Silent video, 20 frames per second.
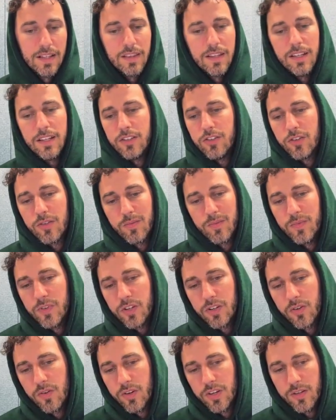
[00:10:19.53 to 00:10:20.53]
then
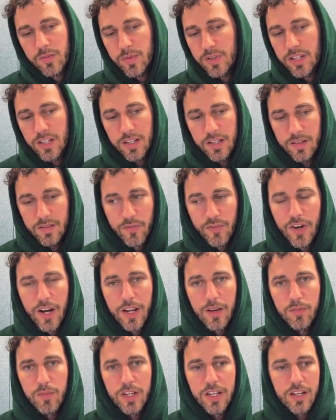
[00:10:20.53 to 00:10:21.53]
you're going to be
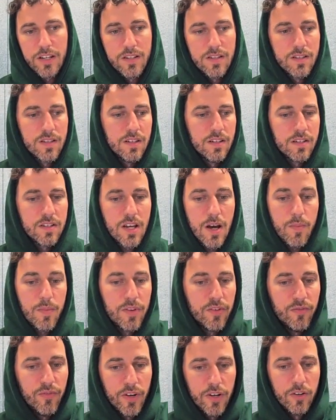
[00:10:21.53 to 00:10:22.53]
fine, because the top
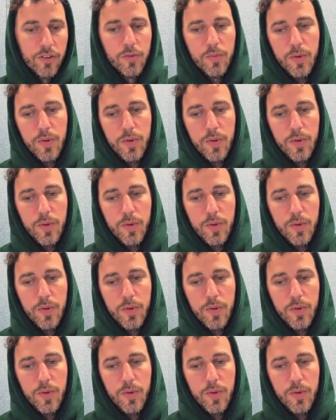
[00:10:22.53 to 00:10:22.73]
of the funnel,